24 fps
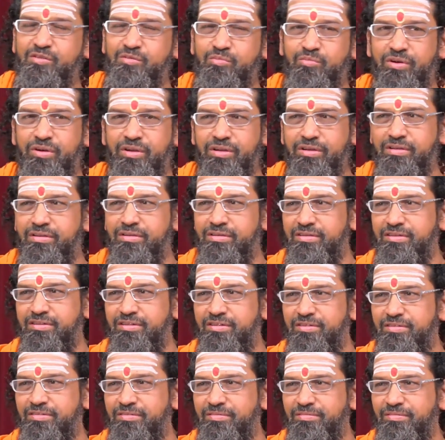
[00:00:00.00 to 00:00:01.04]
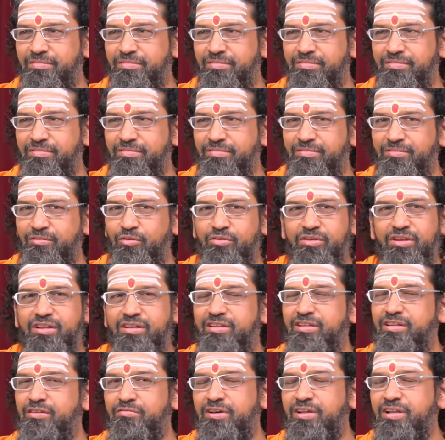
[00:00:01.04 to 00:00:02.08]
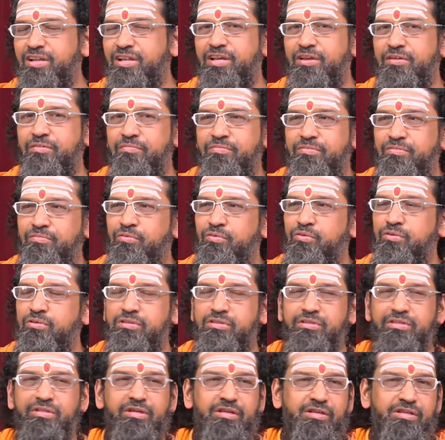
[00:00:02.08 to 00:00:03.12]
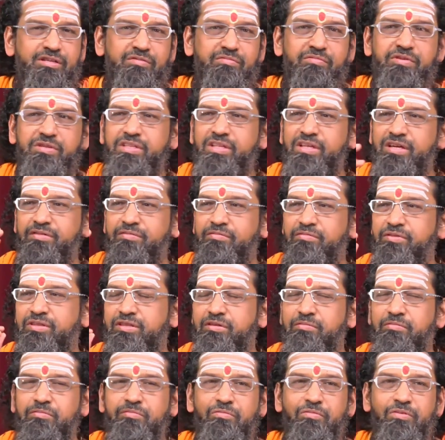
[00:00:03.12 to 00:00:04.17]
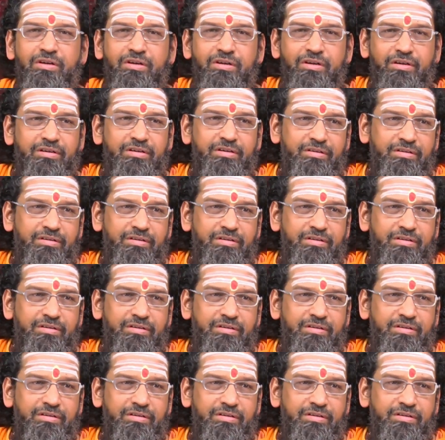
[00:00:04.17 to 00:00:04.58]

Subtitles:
point. You can never have four things with the world.